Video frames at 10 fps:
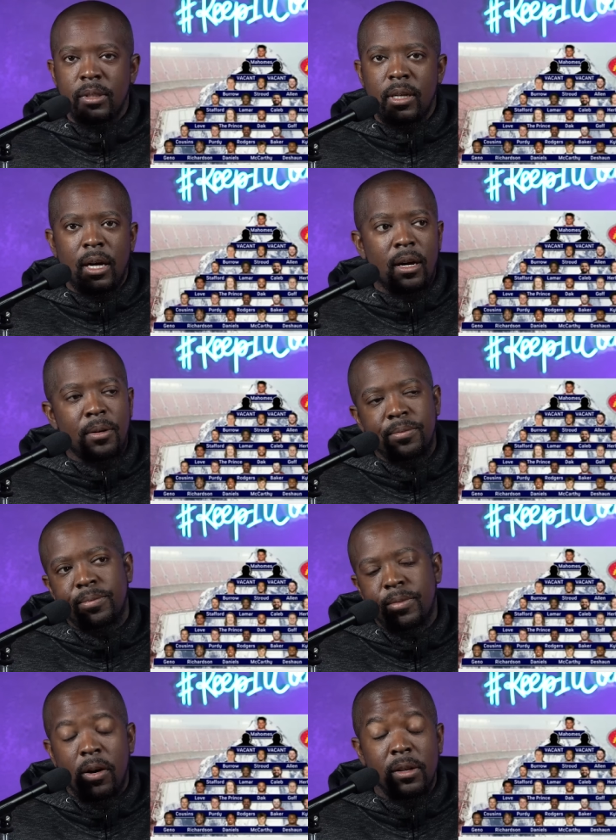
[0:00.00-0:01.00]

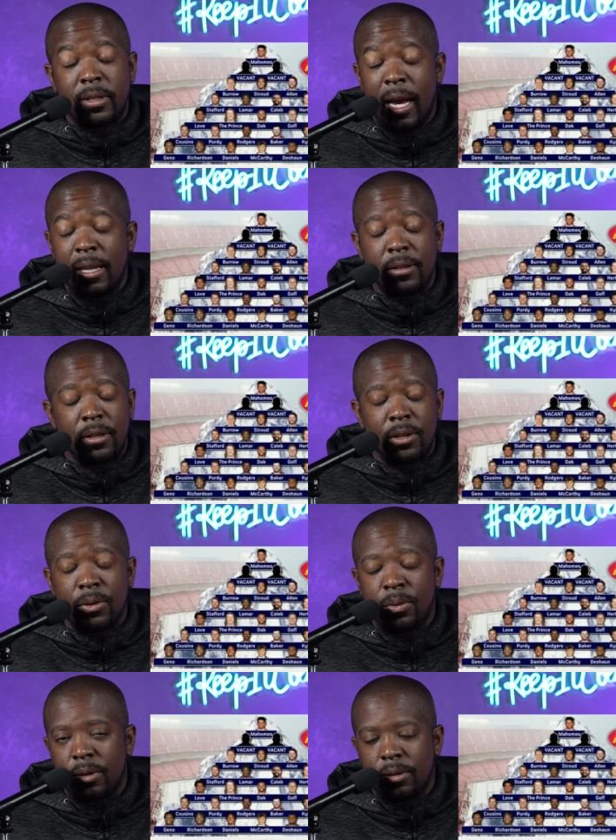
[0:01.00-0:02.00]
um, all the talent in the
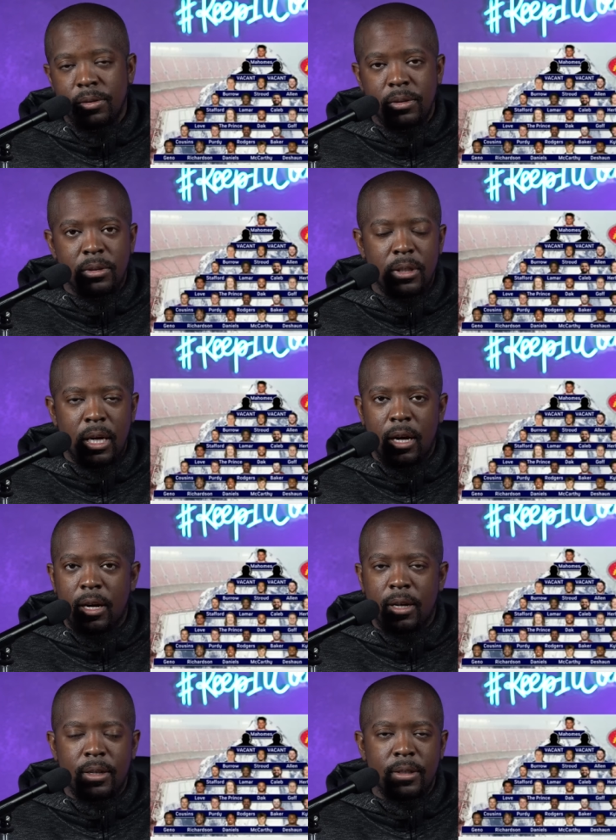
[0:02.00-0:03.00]
world.
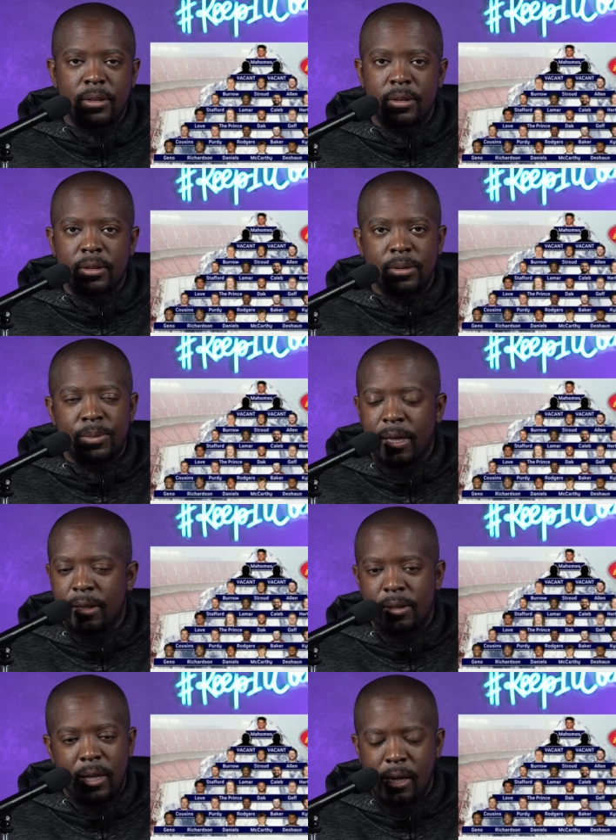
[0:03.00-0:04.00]
Uh, the
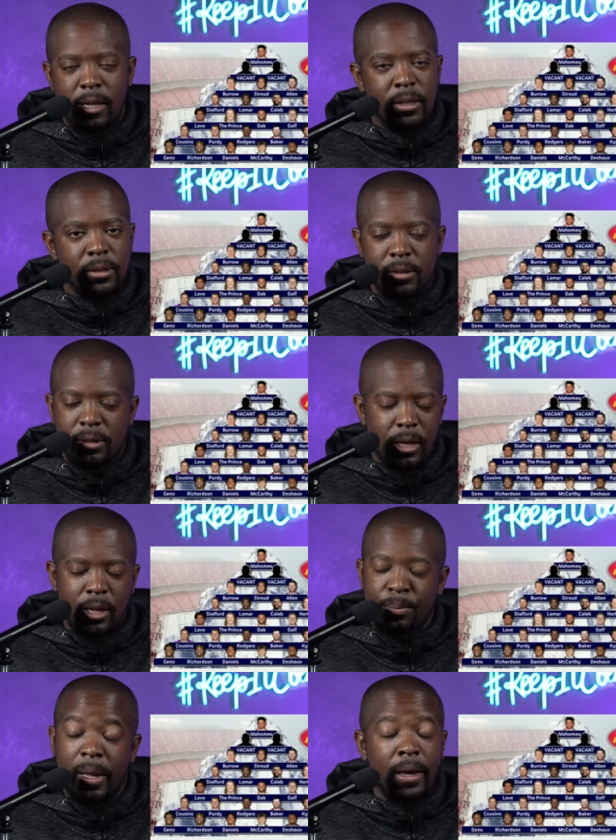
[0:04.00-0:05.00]
man, he he
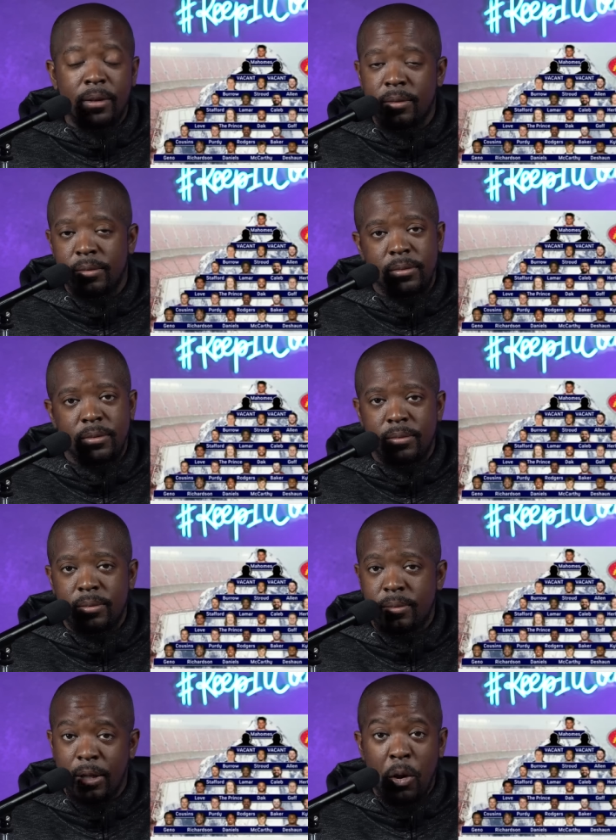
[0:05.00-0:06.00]
can play.
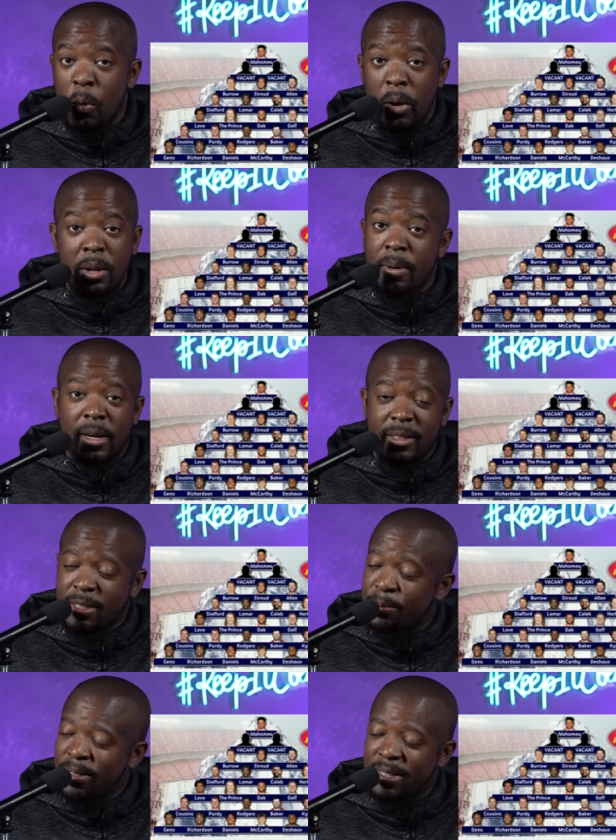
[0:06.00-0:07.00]
He don't win much.